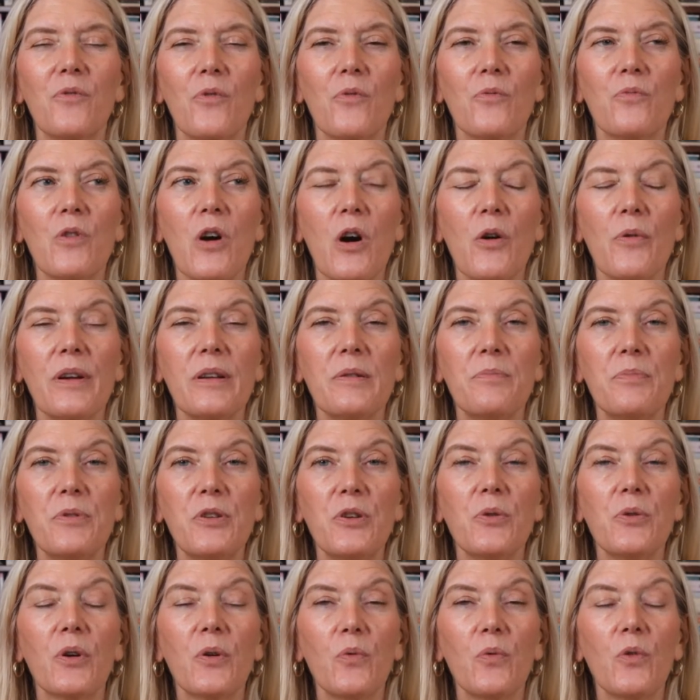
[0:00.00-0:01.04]
Rowan
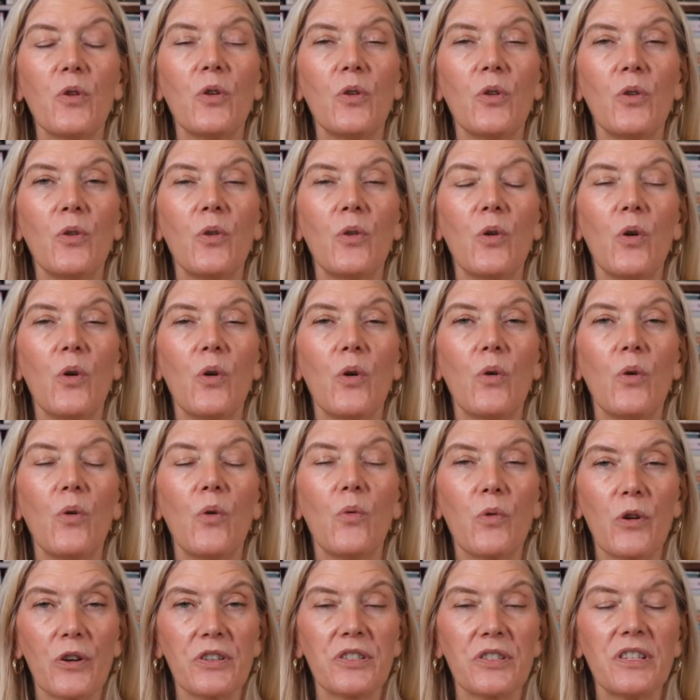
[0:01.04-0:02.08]
Pure Wool
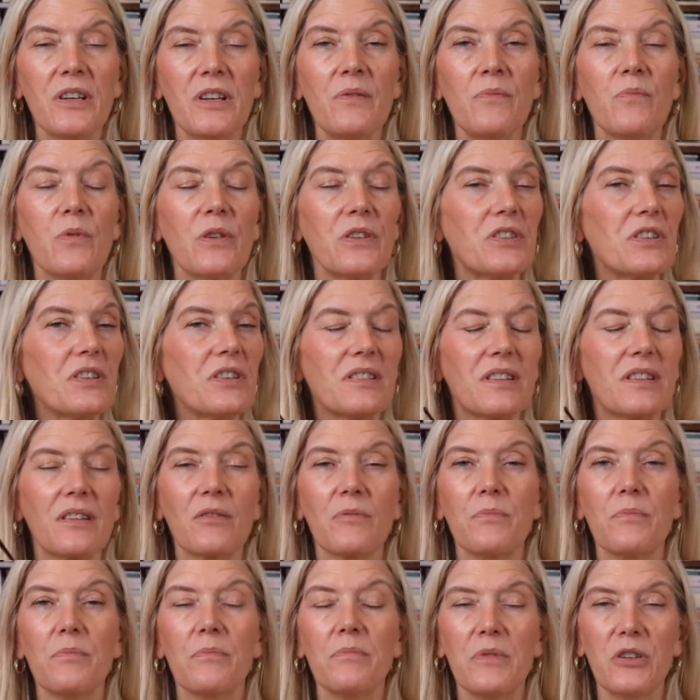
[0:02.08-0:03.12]
Worsted, which is
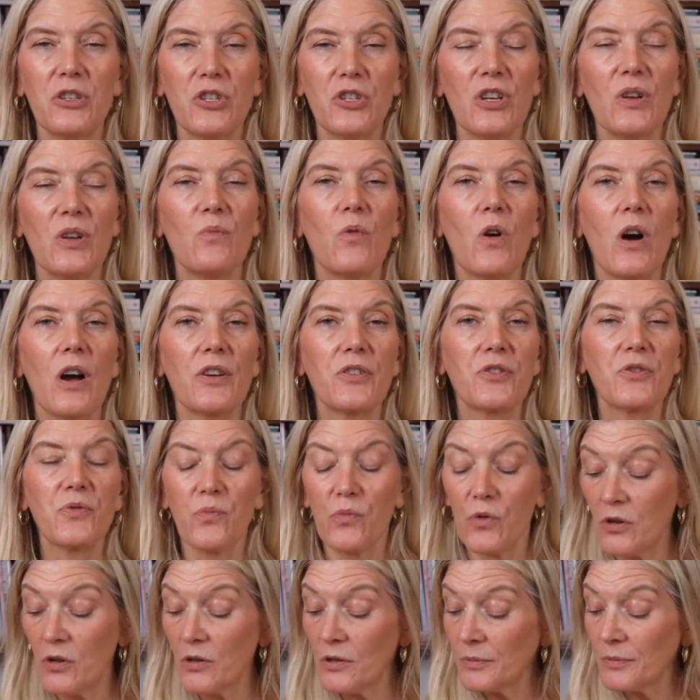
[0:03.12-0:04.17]
their machine wash
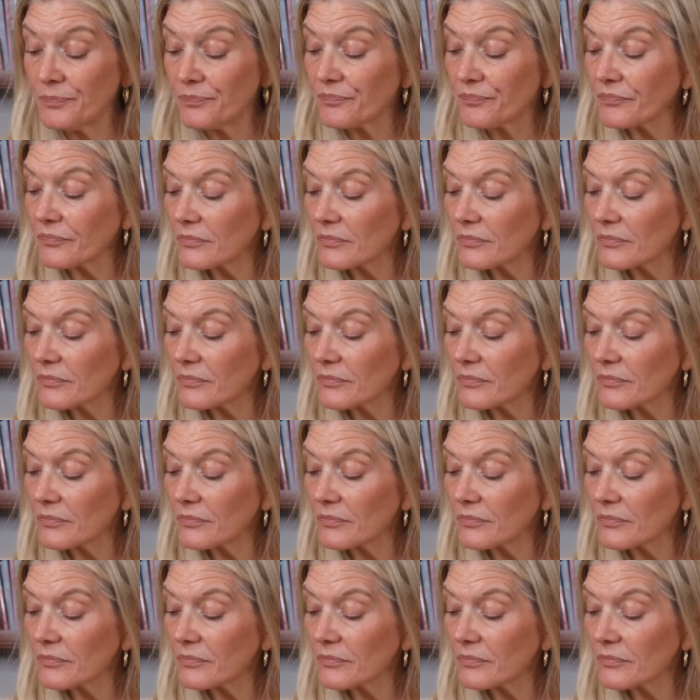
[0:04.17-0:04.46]
wool.